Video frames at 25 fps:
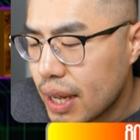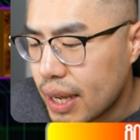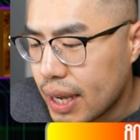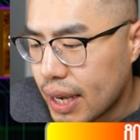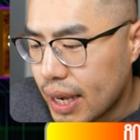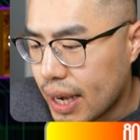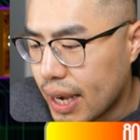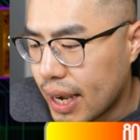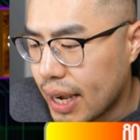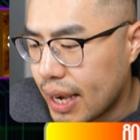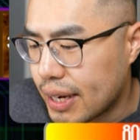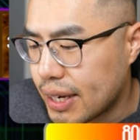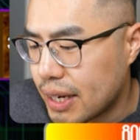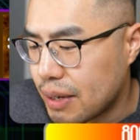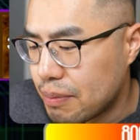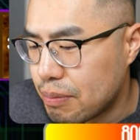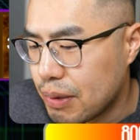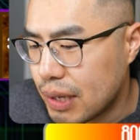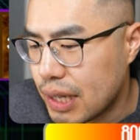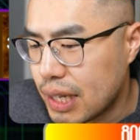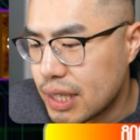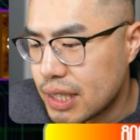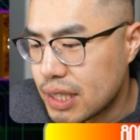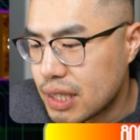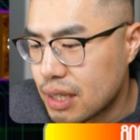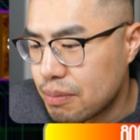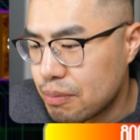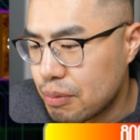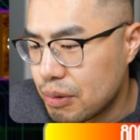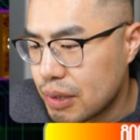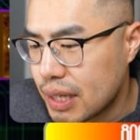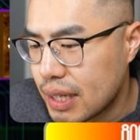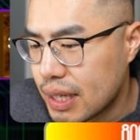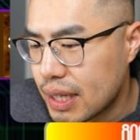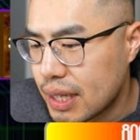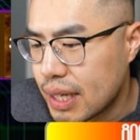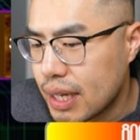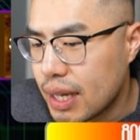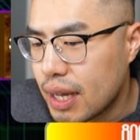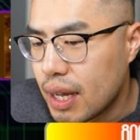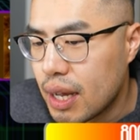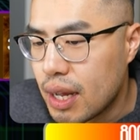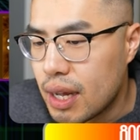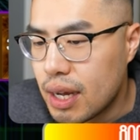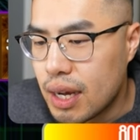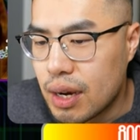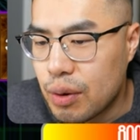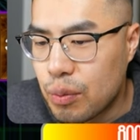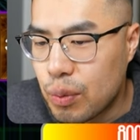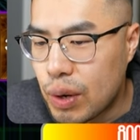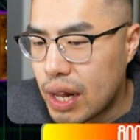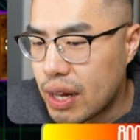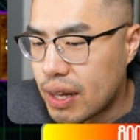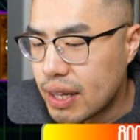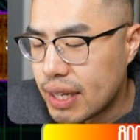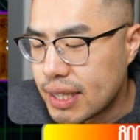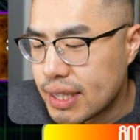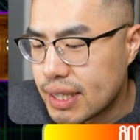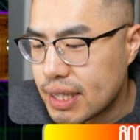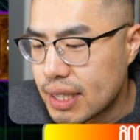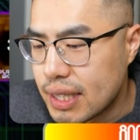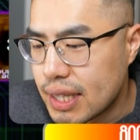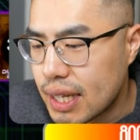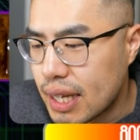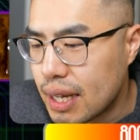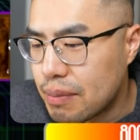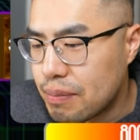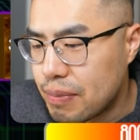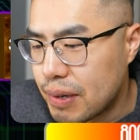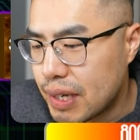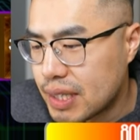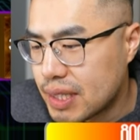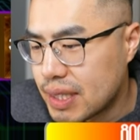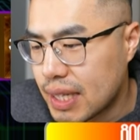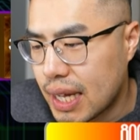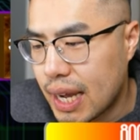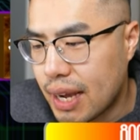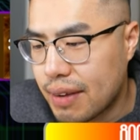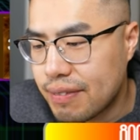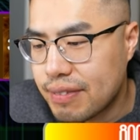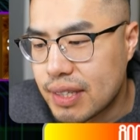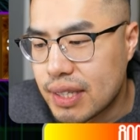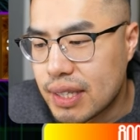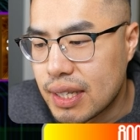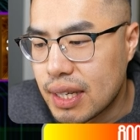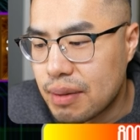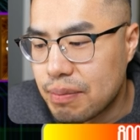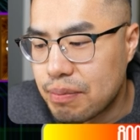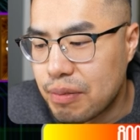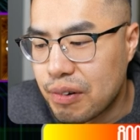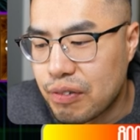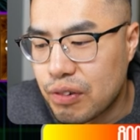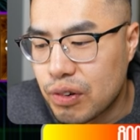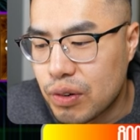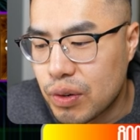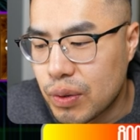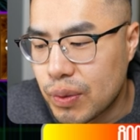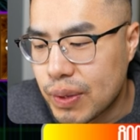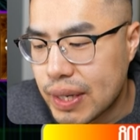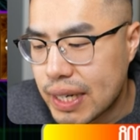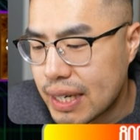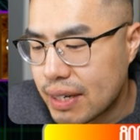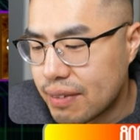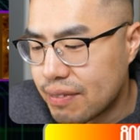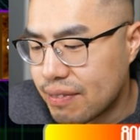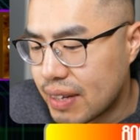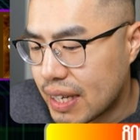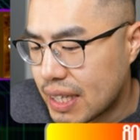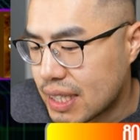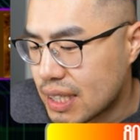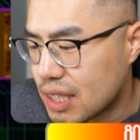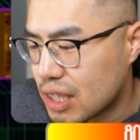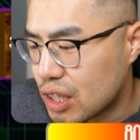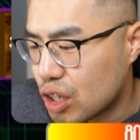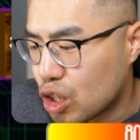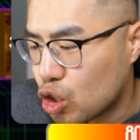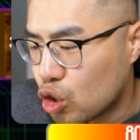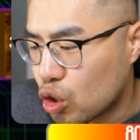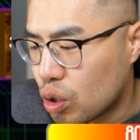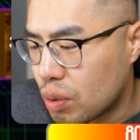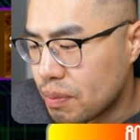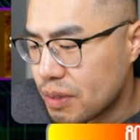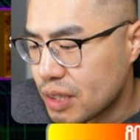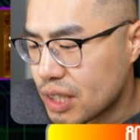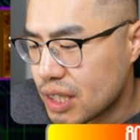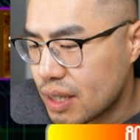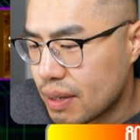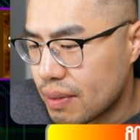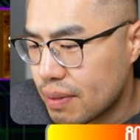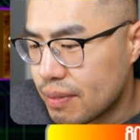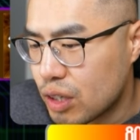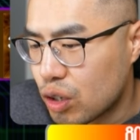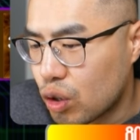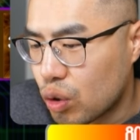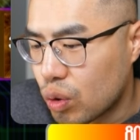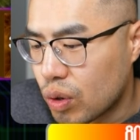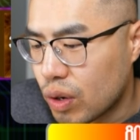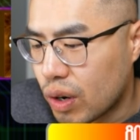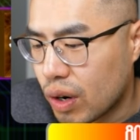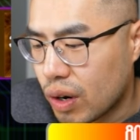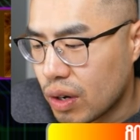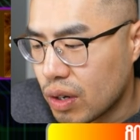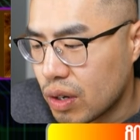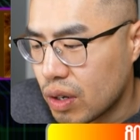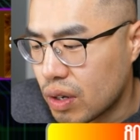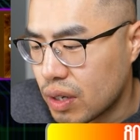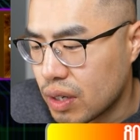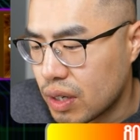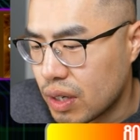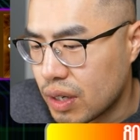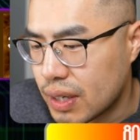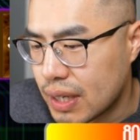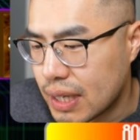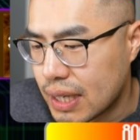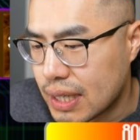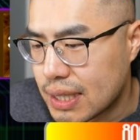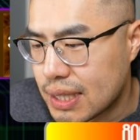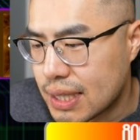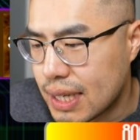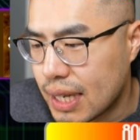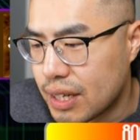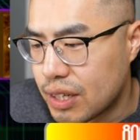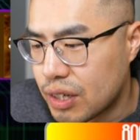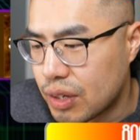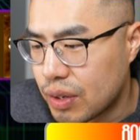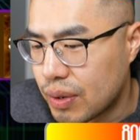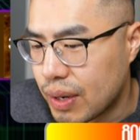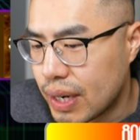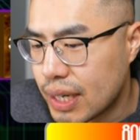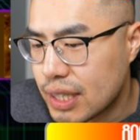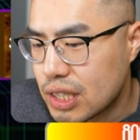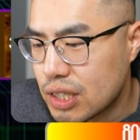and it plays completely well into Nib because they have to Nib before we invested our normal summon or our Longyan extender, right?